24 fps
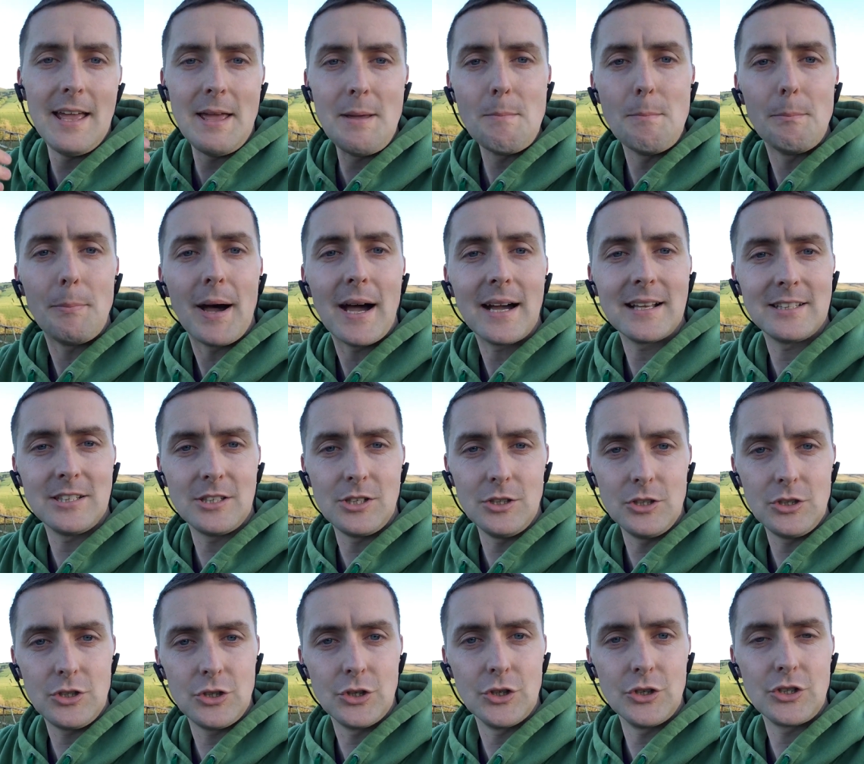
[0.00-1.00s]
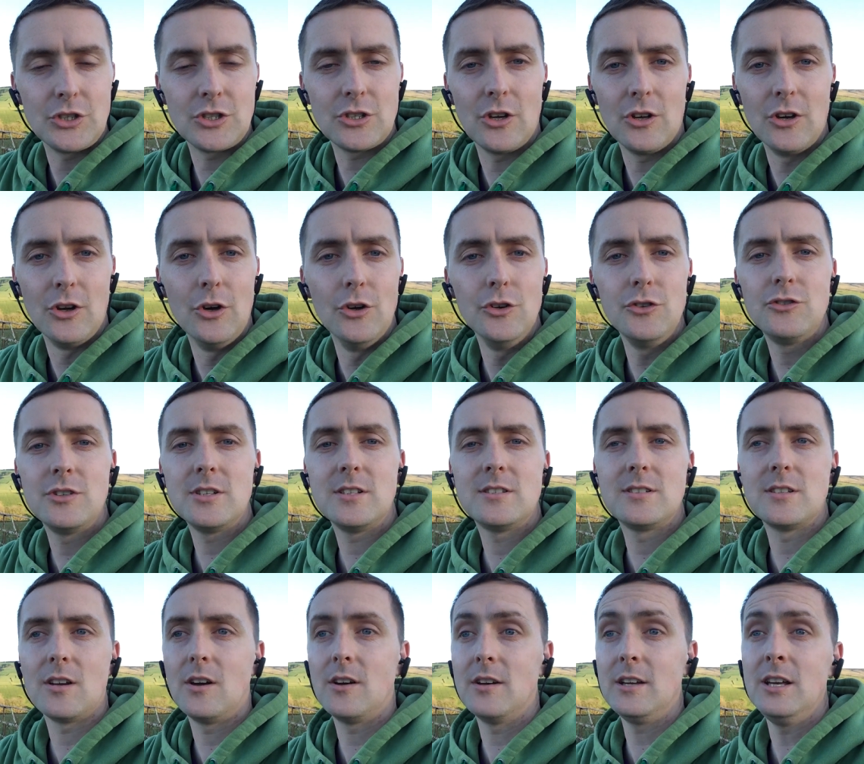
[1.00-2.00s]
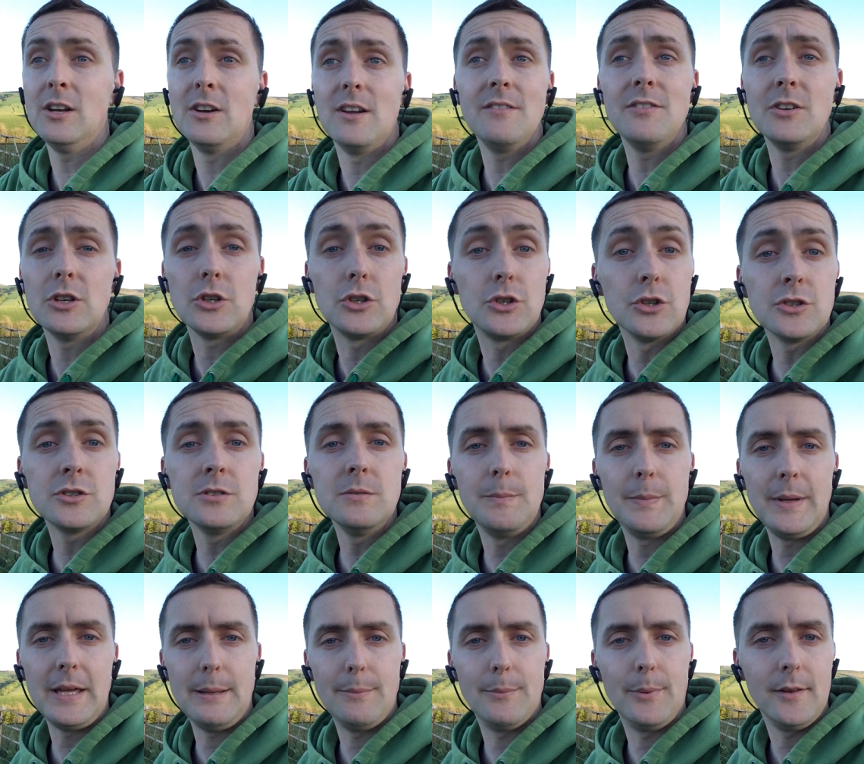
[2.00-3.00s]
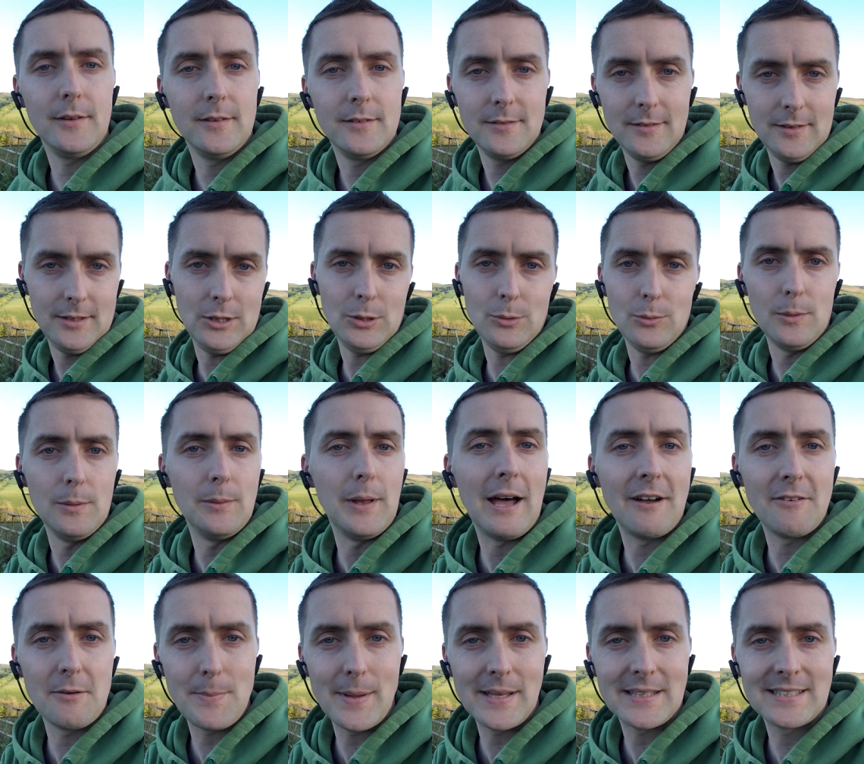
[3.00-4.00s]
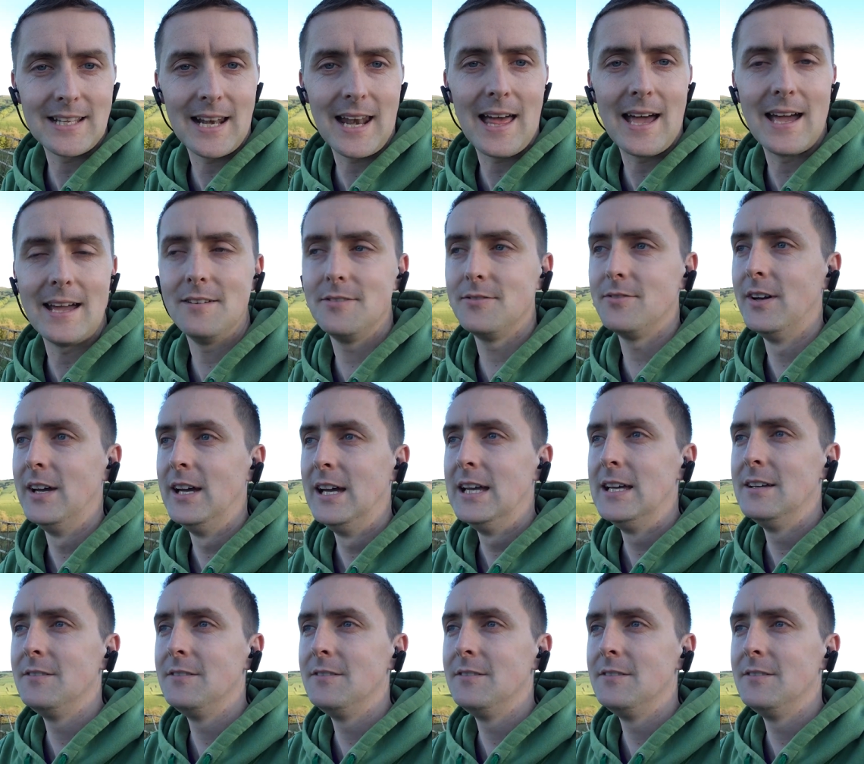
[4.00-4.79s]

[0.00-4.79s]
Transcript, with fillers: impacted and touched on hundreds or you know even a dozen people, you will have a better life.